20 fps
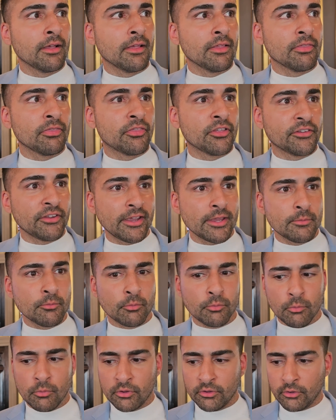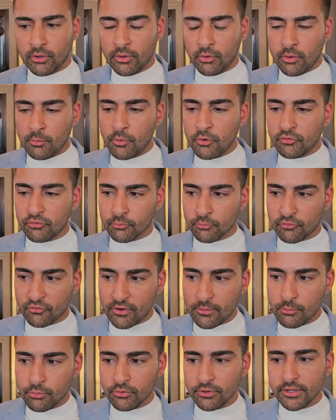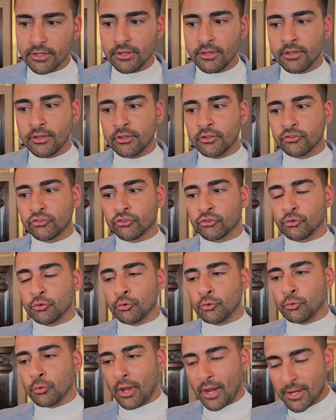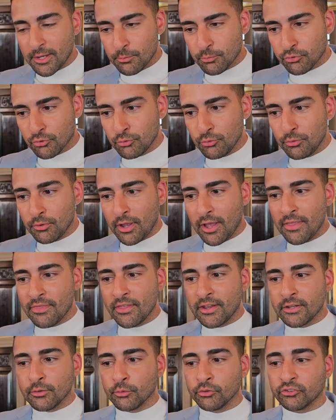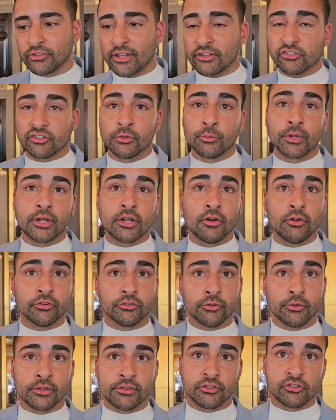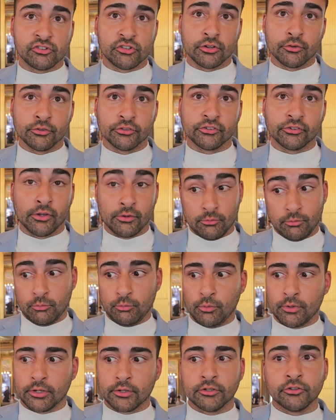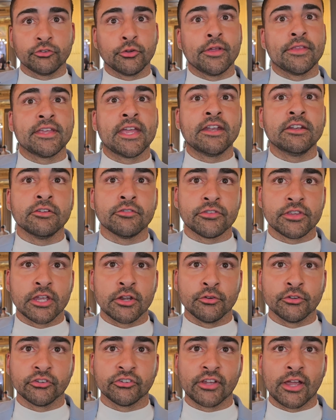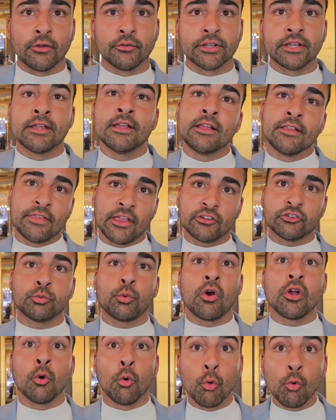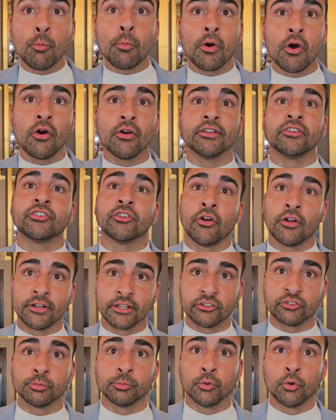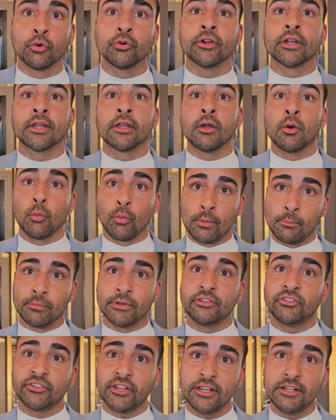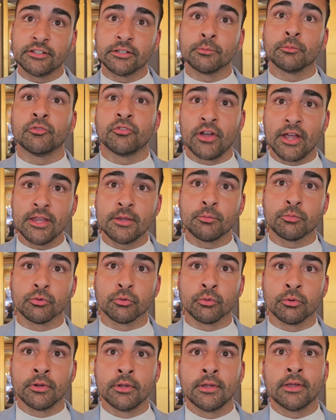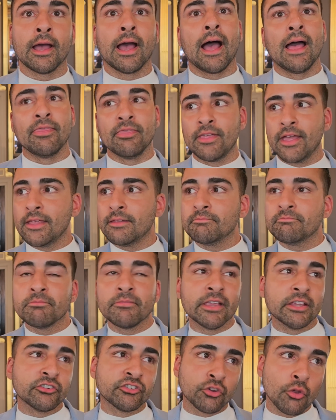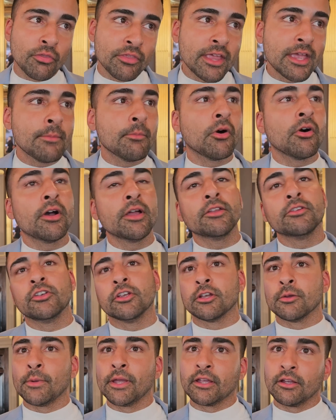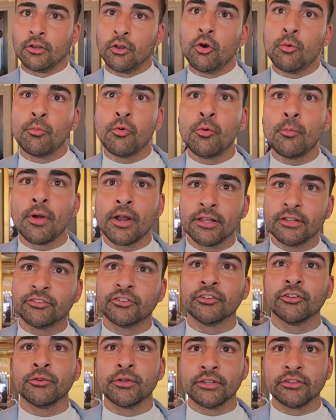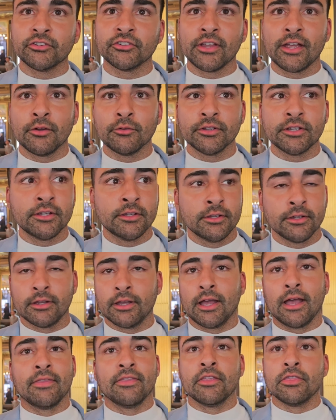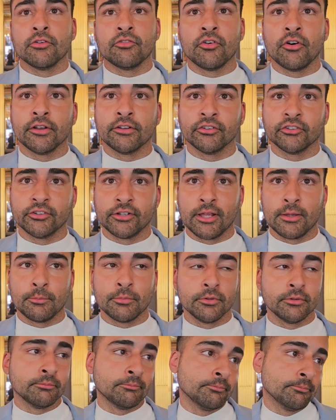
the date it moved from February to April, and then it was actually we can't do it this year, and so we're going to do it at the end of the year in Saudi. That's why all parties started exploring Wembley Stadium for April, and then it's on their mind you can make a lot more money to do it in Saudi, and then the fight doesn't happen.